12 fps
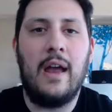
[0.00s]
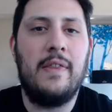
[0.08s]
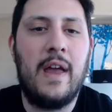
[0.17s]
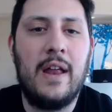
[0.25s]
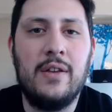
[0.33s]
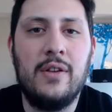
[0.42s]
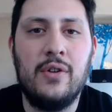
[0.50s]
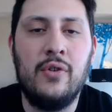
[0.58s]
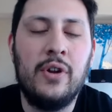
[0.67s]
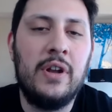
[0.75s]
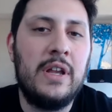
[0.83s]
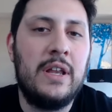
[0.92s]
And then
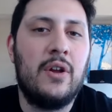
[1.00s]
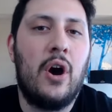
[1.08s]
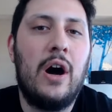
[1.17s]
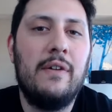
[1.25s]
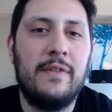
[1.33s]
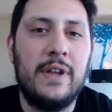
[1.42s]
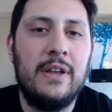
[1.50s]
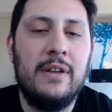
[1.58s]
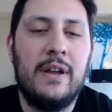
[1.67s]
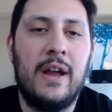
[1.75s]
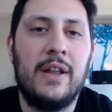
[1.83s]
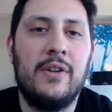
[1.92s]
you're going to need coffee
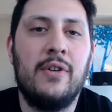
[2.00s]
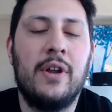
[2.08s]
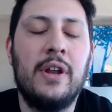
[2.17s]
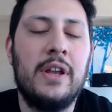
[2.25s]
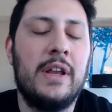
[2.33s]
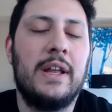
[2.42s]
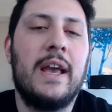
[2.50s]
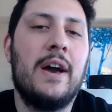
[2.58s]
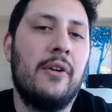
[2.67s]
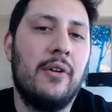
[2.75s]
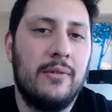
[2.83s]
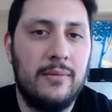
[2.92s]
and you're going to need a
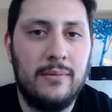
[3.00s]
kettle.